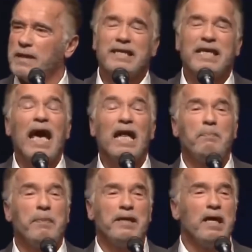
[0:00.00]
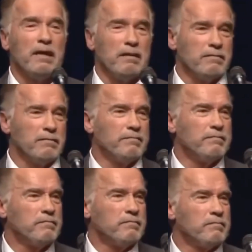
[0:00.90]
That can't be done.
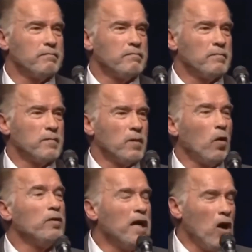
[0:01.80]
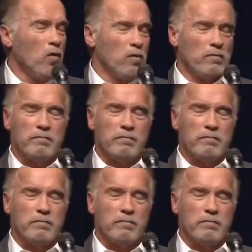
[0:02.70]
Or no.